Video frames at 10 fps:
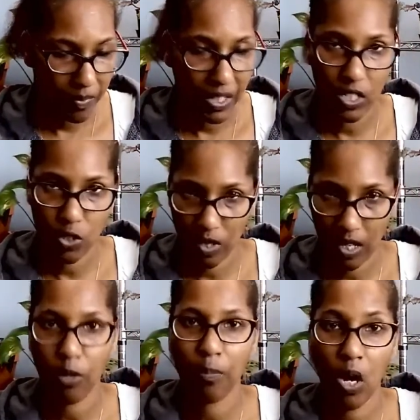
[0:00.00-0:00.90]
into
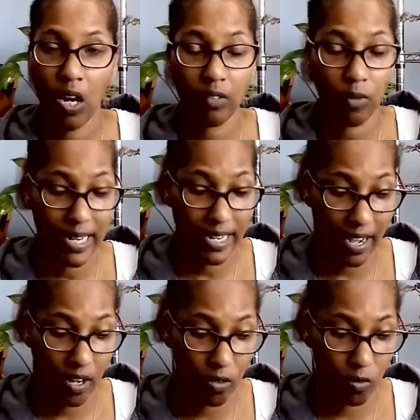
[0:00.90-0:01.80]
another pot right
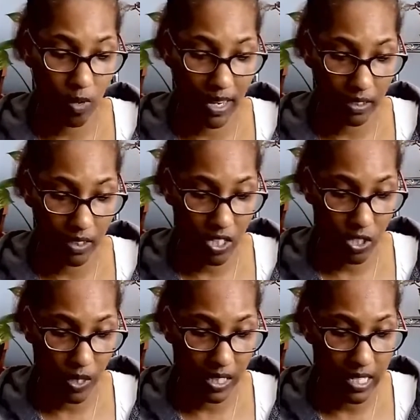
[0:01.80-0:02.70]
now while it's
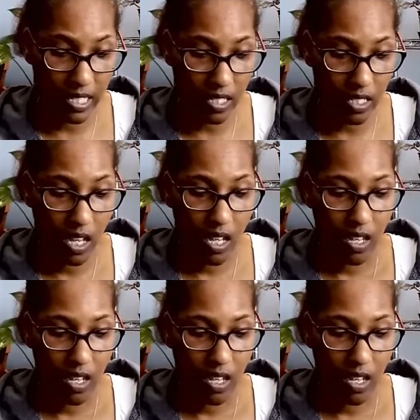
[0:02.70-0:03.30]
doing this.